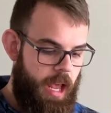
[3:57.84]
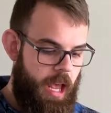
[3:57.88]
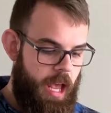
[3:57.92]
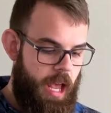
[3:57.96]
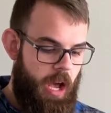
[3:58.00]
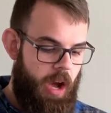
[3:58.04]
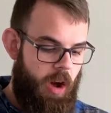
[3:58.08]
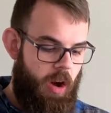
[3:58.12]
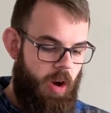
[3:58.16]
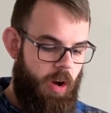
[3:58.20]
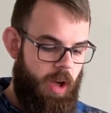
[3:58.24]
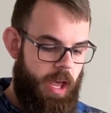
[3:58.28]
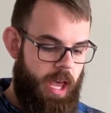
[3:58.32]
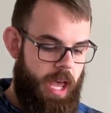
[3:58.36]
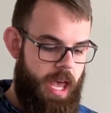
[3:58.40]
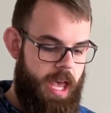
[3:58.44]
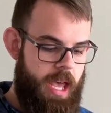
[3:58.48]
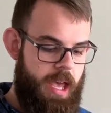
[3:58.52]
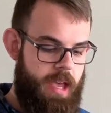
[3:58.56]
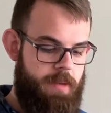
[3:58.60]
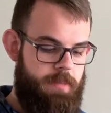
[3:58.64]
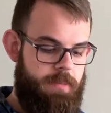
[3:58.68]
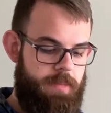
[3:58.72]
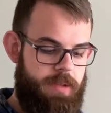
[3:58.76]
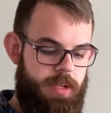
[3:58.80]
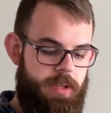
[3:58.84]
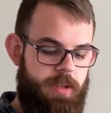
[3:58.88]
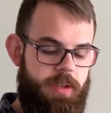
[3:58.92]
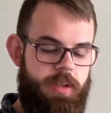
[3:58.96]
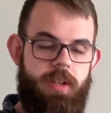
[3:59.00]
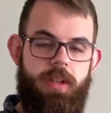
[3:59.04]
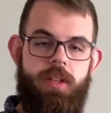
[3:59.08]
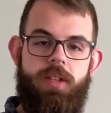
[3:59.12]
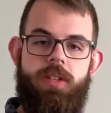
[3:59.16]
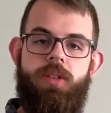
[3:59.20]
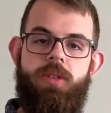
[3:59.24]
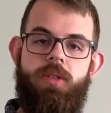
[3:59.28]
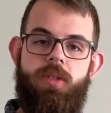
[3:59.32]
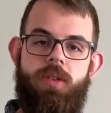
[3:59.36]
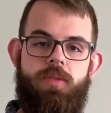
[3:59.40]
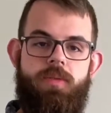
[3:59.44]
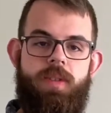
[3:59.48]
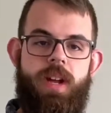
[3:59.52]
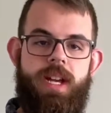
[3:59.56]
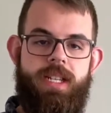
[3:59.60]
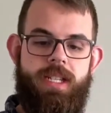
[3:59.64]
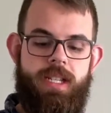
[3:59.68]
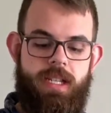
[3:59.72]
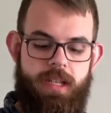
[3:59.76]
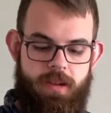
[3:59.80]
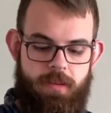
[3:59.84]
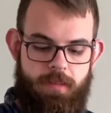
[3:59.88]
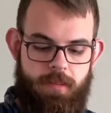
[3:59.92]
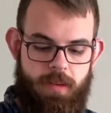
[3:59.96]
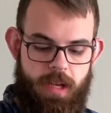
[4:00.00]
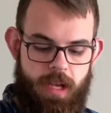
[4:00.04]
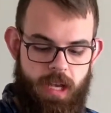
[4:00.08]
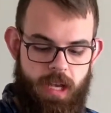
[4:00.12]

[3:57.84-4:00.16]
all came to arrest him.